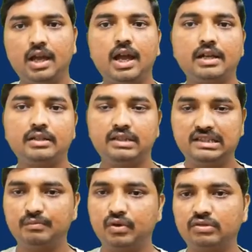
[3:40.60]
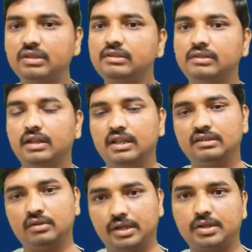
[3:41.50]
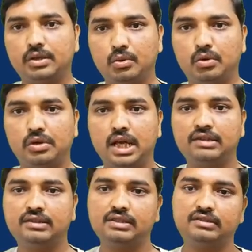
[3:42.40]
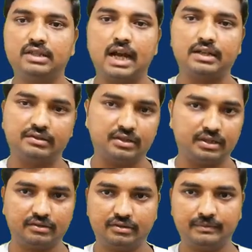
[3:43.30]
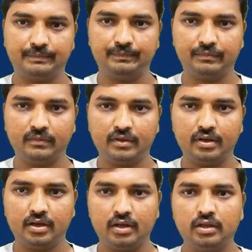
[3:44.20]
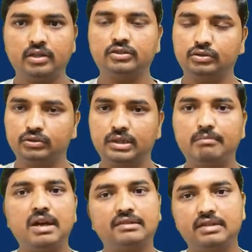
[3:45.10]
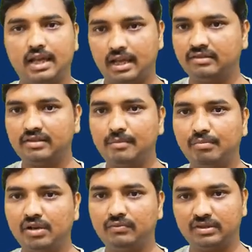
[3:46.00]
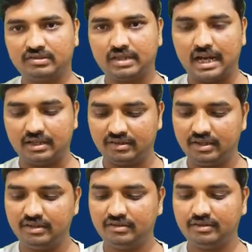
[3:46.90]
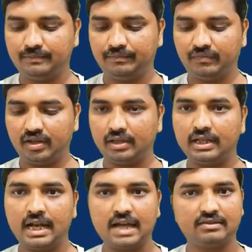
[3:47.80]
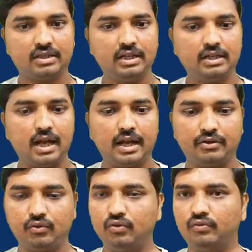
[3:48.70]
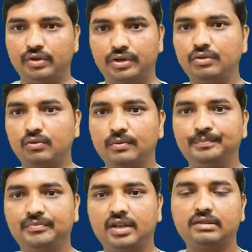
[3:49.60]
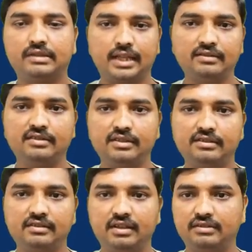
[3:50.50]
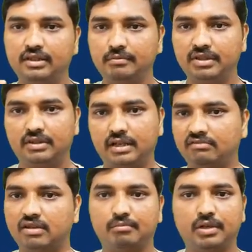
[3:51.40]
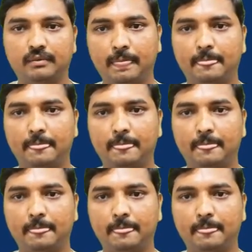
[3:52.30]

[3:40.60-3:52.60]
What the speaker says: and this process is actually called as statistics. So the best example for statistics in the last year I told for you, census is the best example.